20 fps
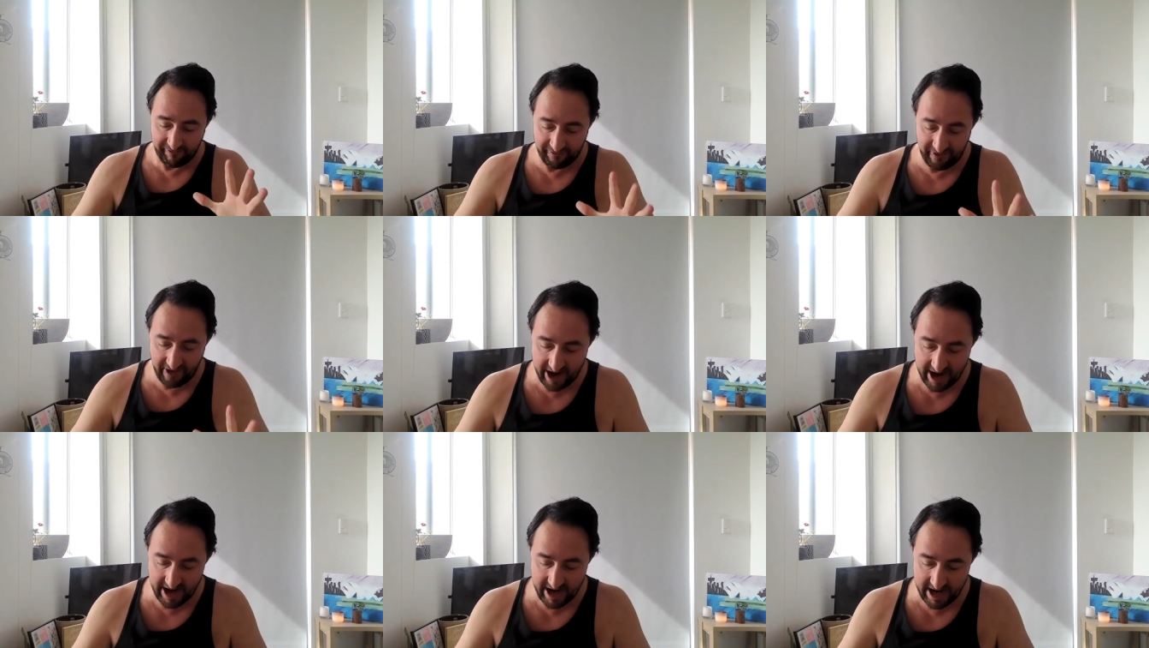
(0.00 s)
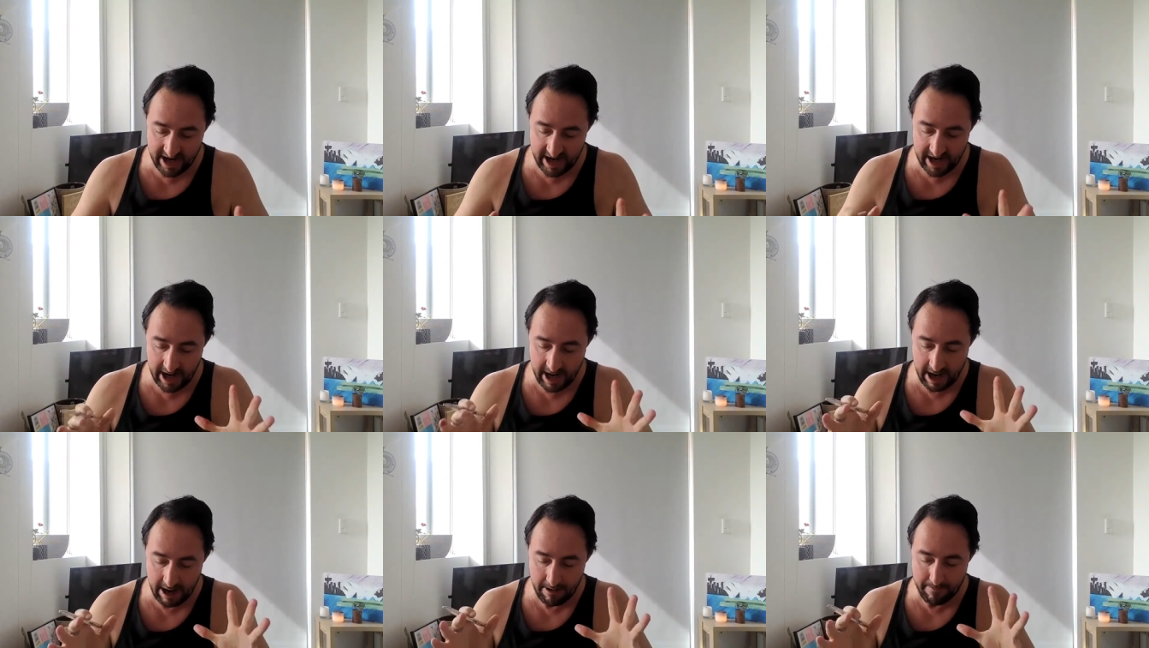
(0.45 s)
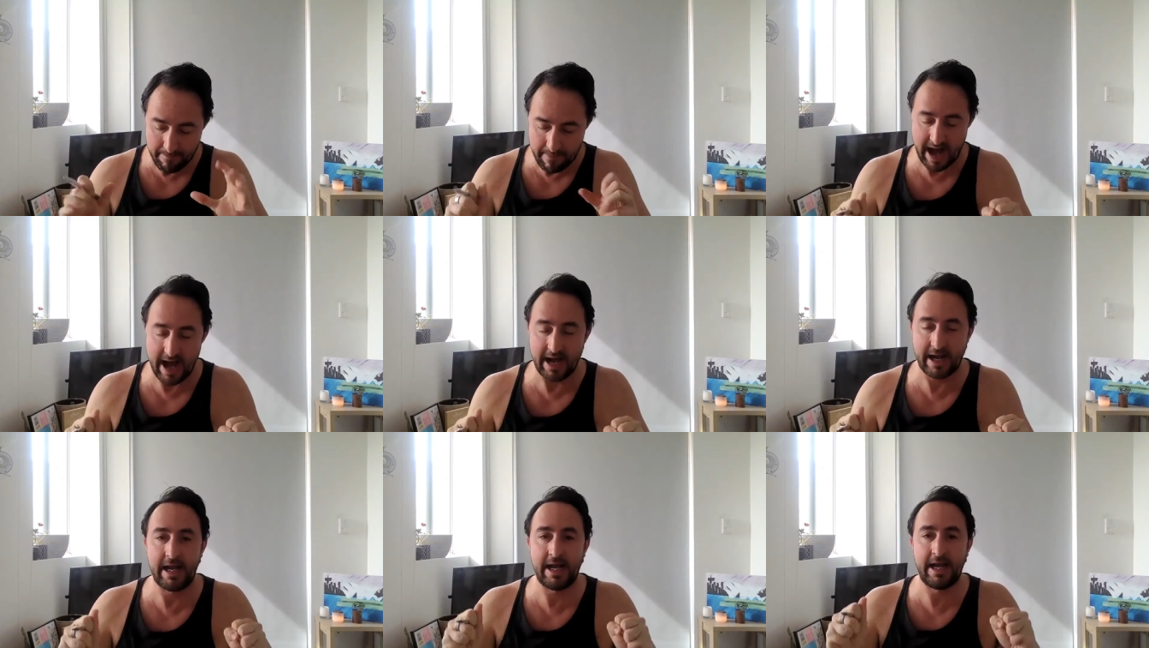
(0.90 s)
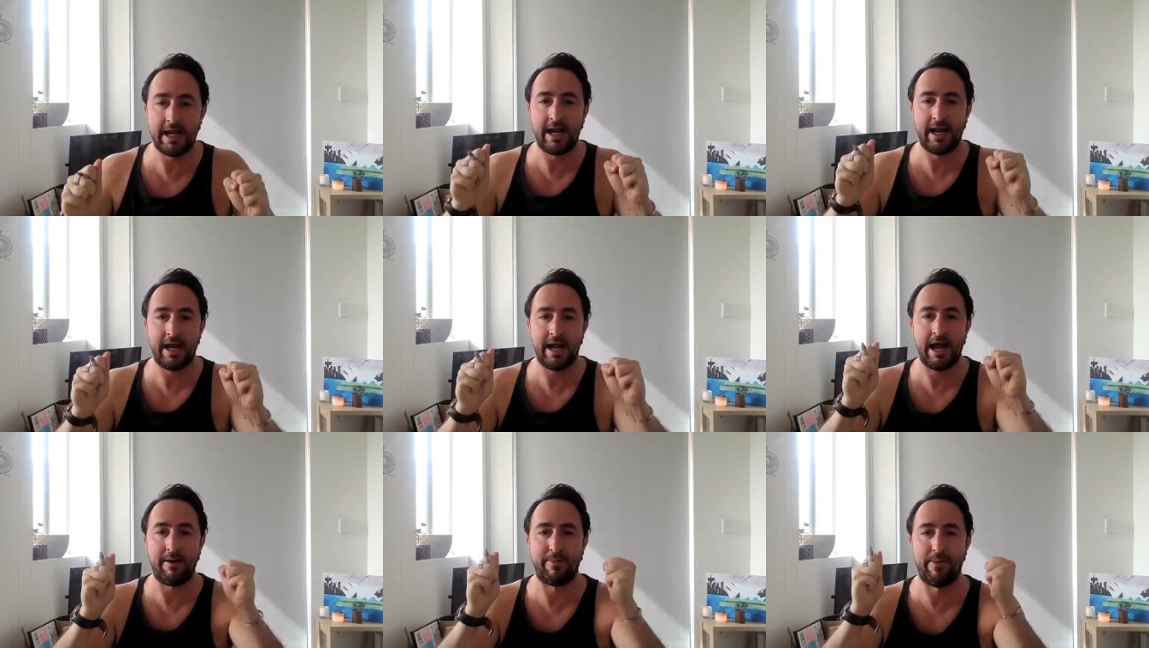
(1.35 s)
Free market
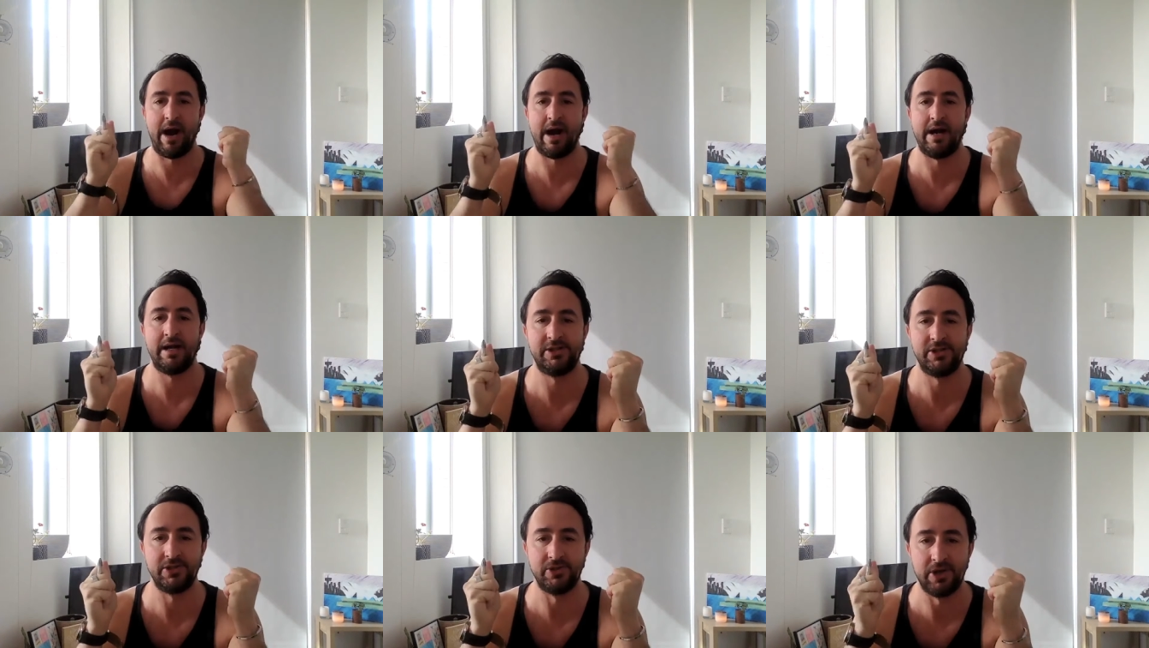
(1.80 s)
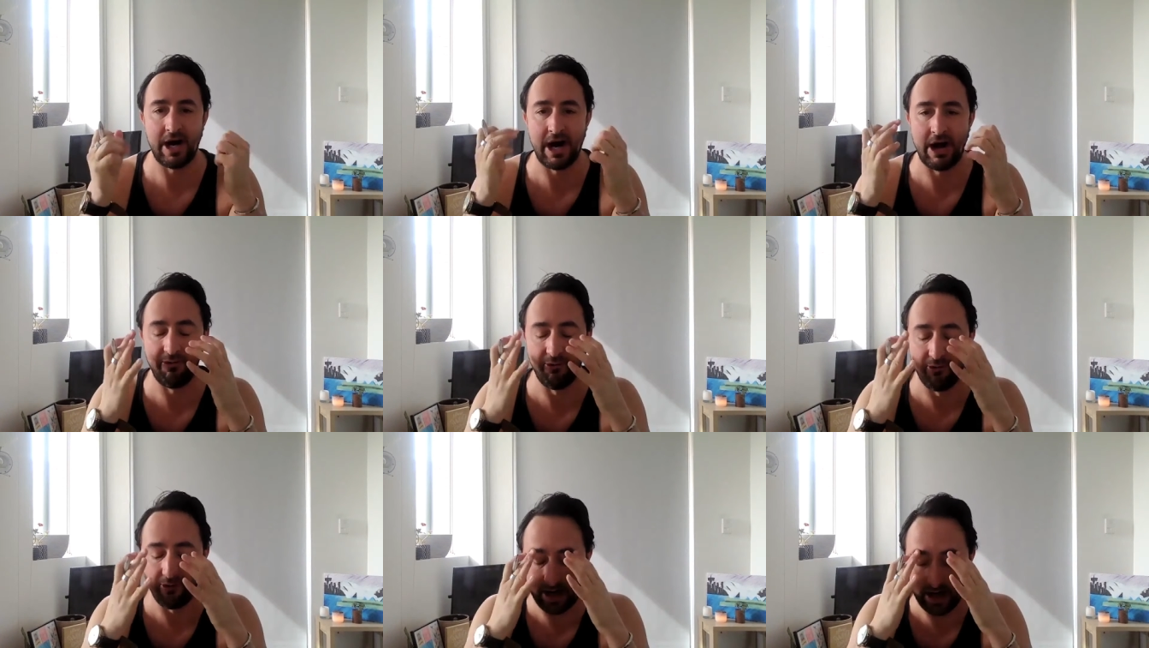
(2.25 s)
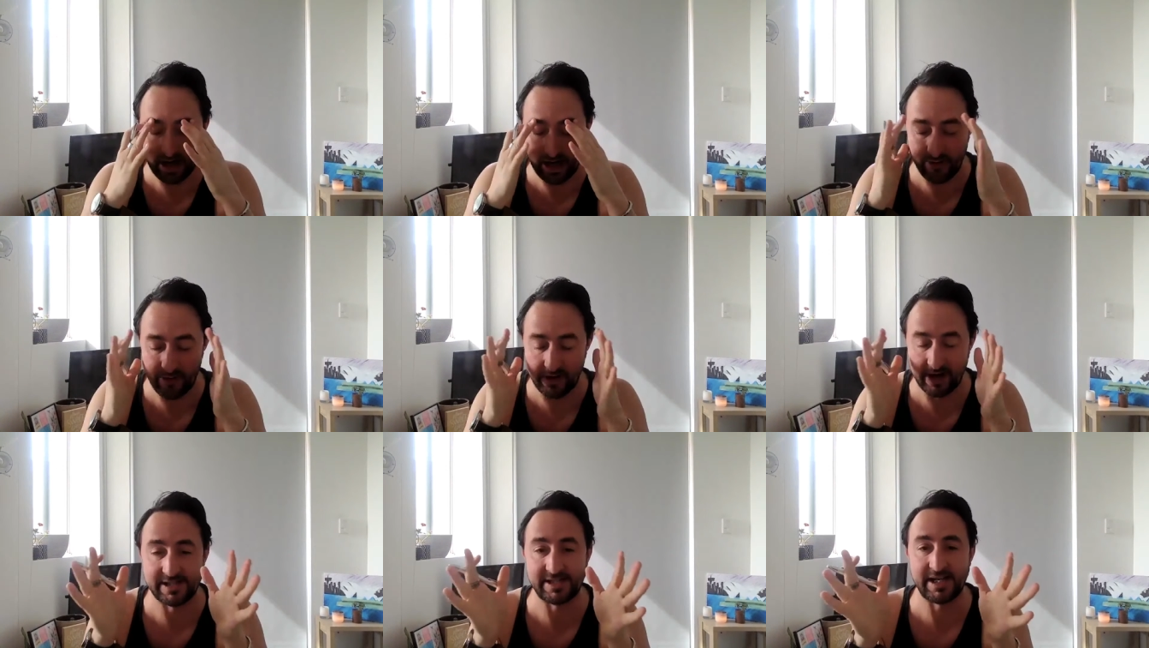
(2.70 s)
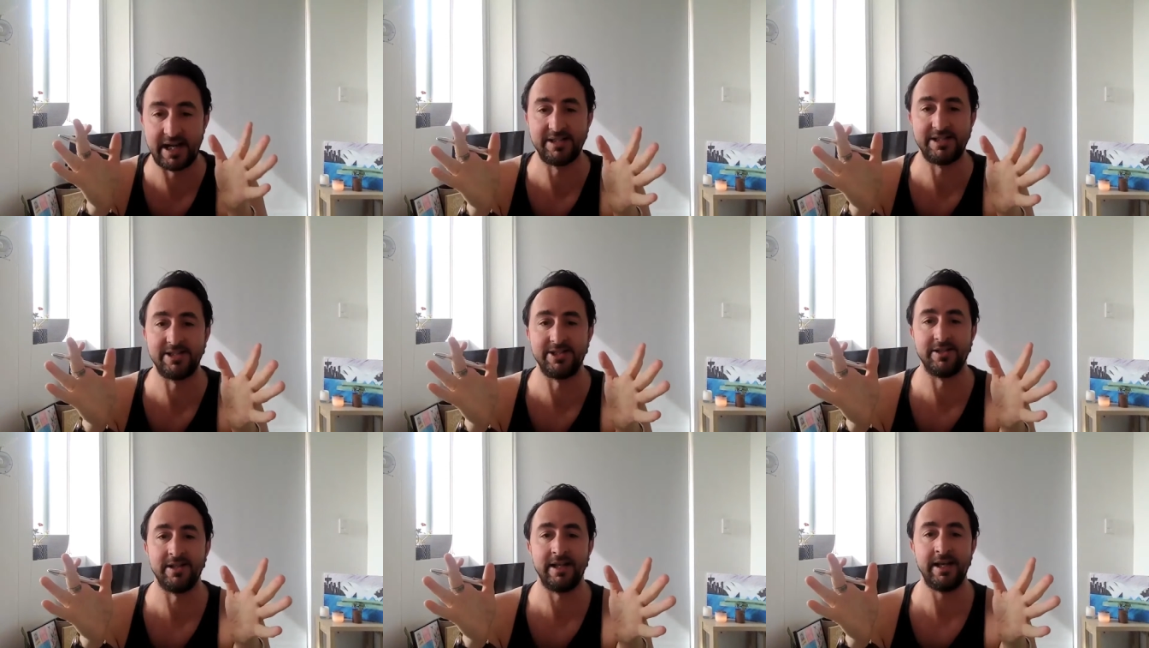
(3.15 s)
appraisal. I really want to
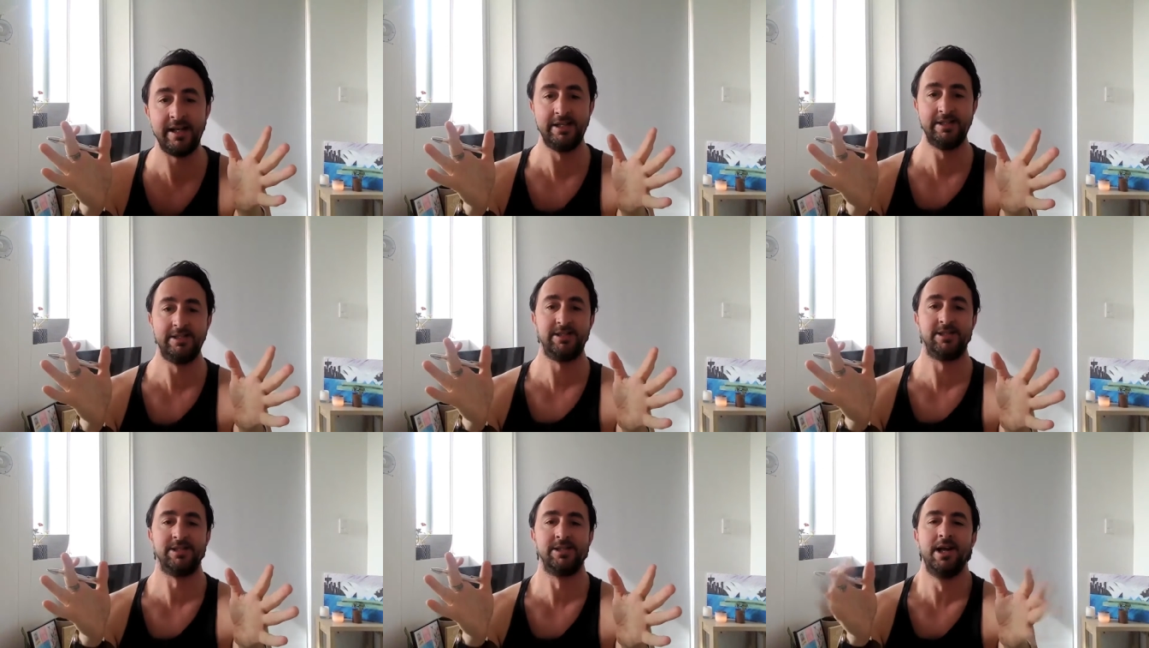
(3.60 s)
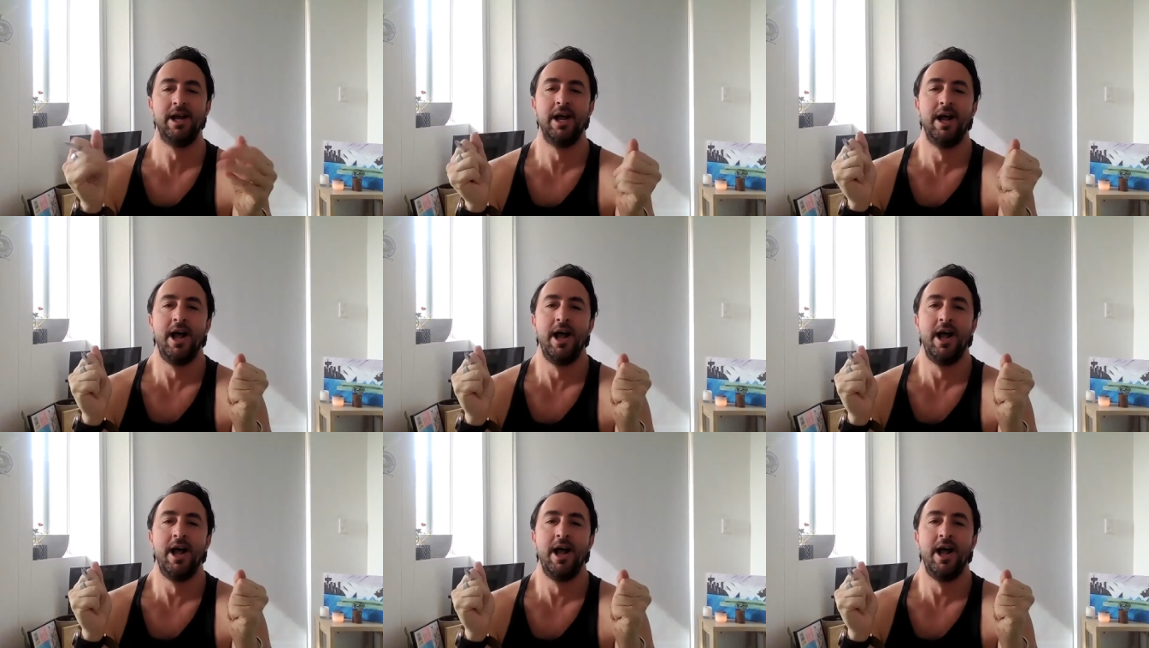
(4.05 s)
touch on this.